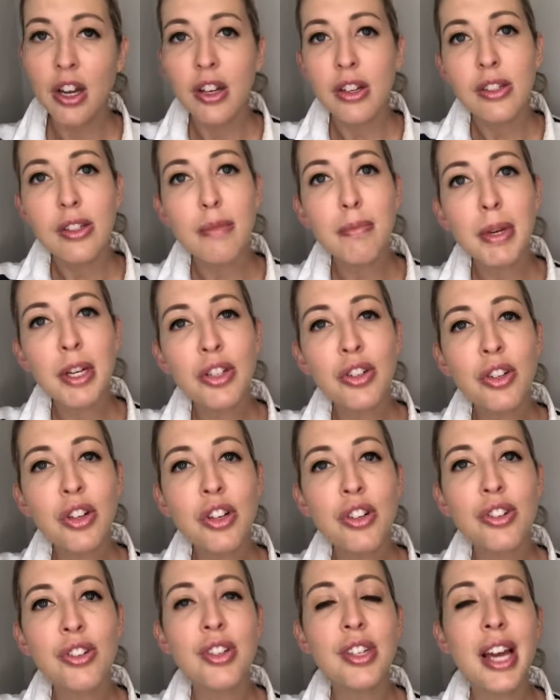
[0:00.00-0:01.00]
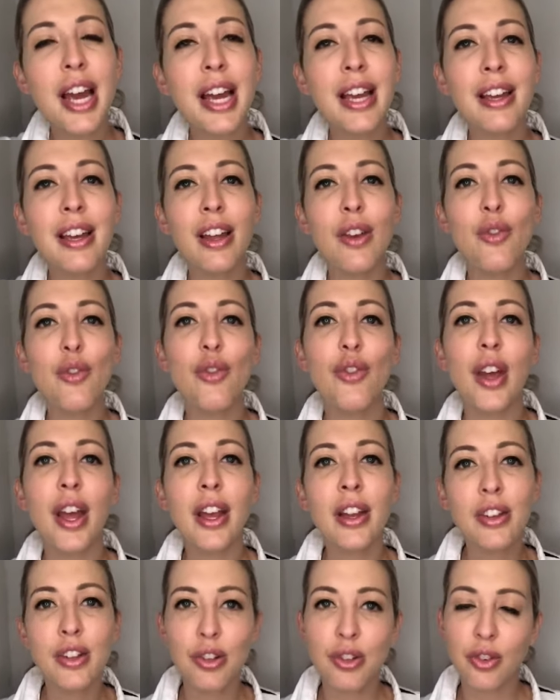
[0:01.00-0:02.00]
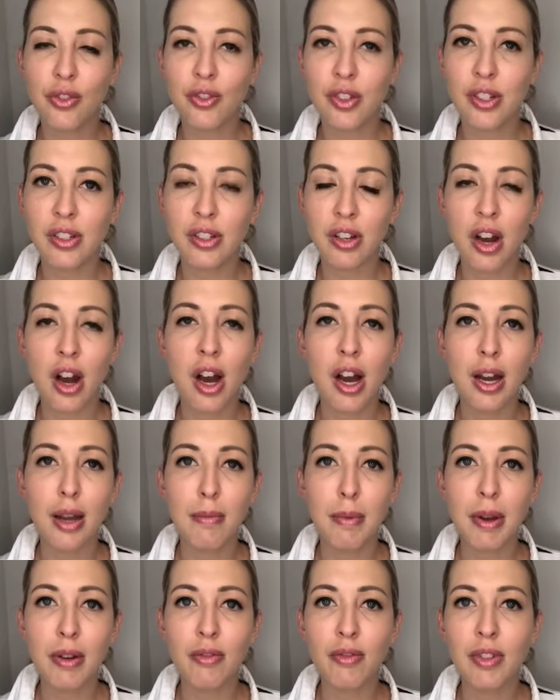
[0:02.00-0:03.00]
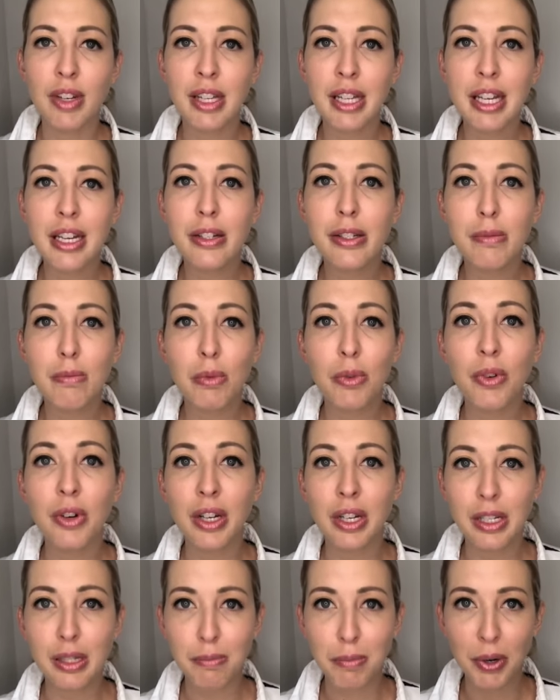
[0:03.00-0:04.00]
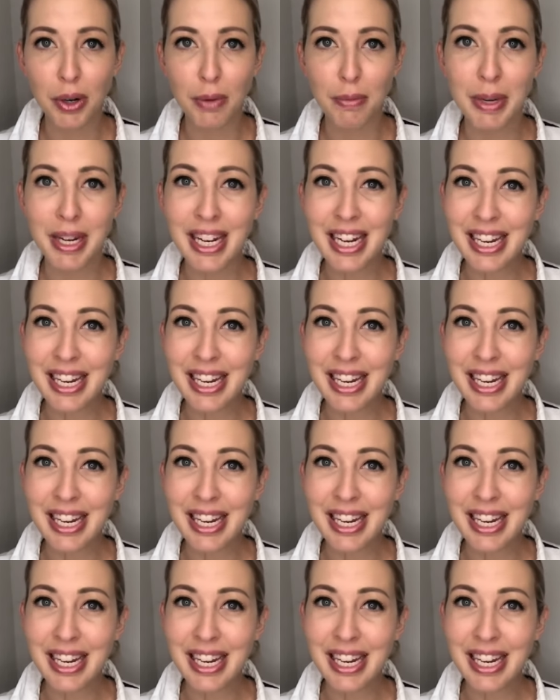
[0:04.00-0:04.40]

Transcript: So make sure you do take advantage of this time and really explore and experiment